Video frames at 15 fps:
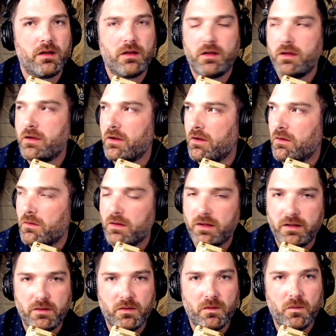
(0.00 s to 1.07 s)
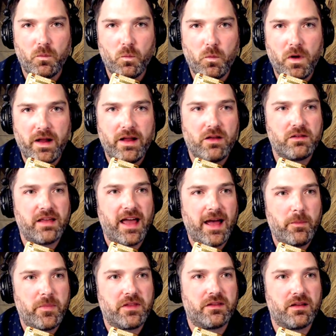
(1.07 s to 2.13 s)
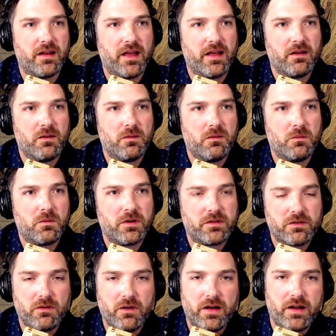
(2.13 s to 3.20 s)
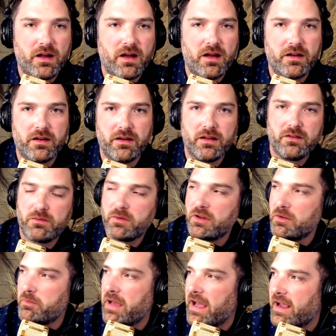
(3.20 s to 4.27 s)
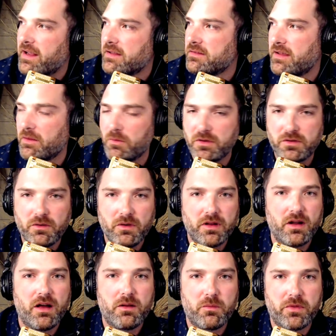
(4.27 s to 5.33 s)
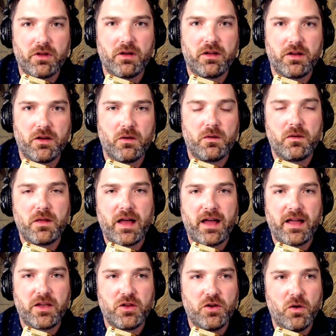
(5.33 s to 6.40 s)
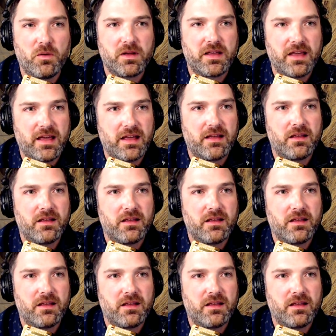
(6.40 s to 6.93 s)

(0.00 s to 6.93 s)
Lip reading: You know, what else happened today? What's going on in Israel and Pakistan? What's going on with all, you don't get